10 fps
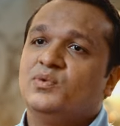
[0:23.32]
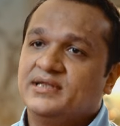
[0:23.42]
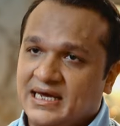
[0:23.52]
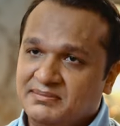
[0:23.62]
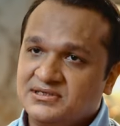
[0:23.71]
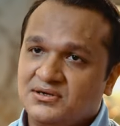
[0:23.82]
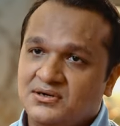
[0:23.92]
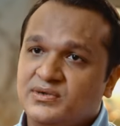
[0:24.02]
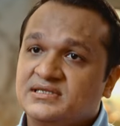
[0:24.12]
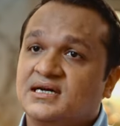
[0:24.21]
with
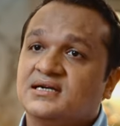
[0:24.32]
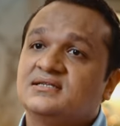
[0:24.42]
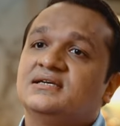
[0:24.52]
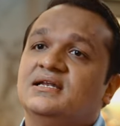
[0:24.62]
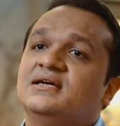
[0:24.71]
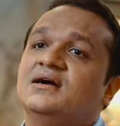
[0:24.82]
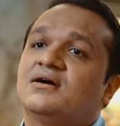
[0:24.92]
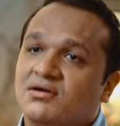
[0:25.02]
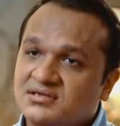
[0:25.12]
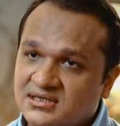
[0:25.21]
Amazon, we started selling
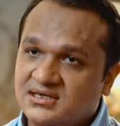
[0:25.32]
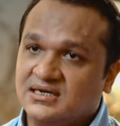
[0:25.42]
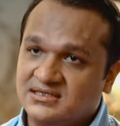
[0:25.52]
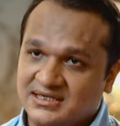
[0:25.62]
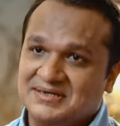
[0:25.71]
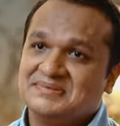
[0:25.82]
across the country.